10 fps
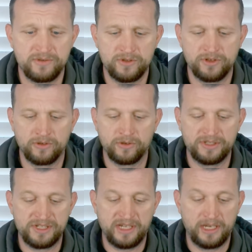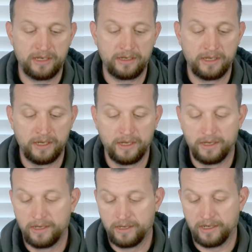is what you're going to get.
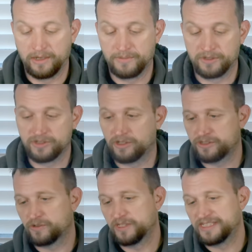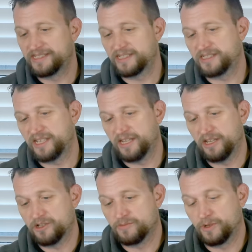Uh, there's also a
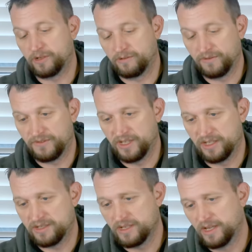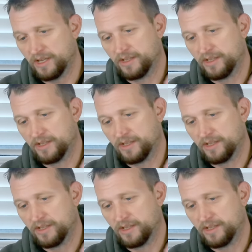16 inch model of this.